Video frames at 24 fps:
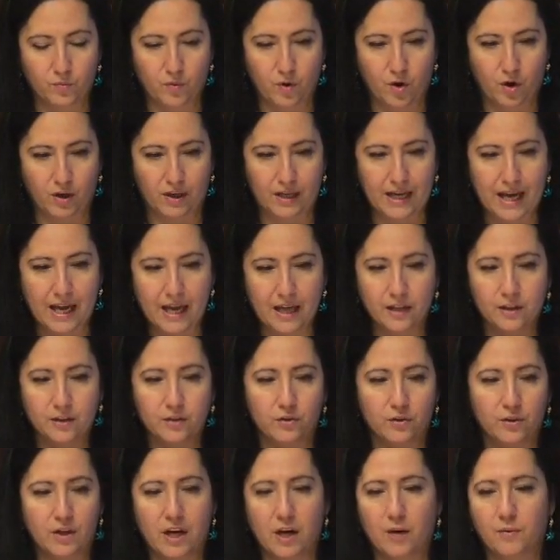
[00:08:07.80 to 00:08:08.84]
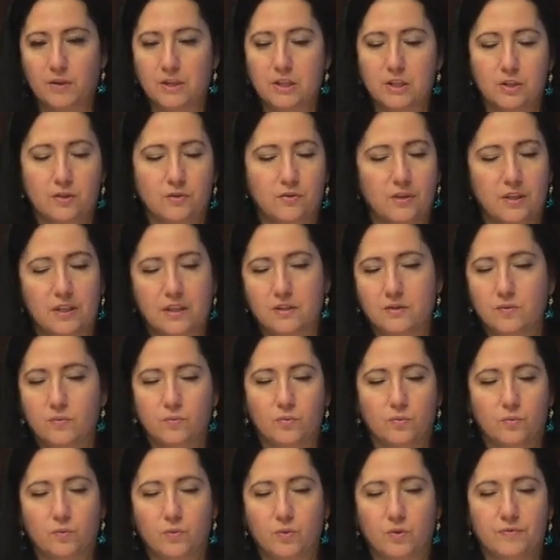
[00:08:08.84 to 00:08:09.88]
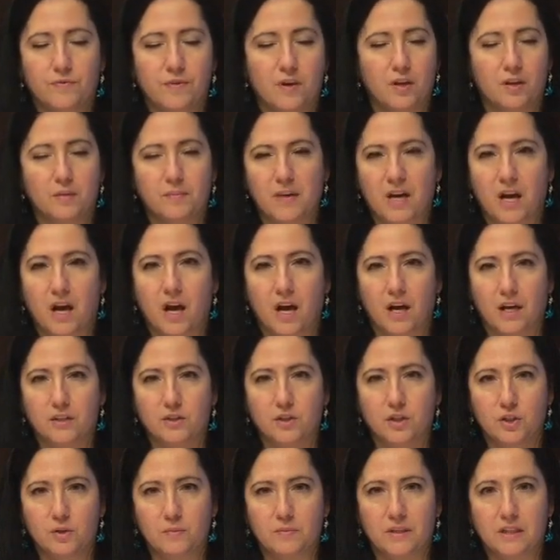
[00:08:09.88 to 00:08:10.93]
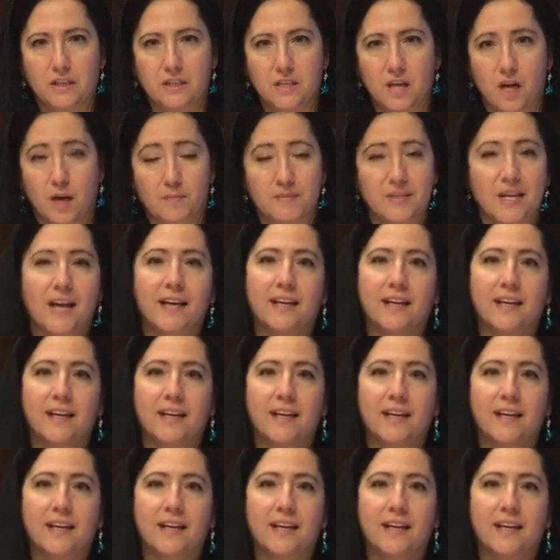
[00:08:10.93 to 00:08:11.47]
our calendar and how we do things, we're falling behind too many times.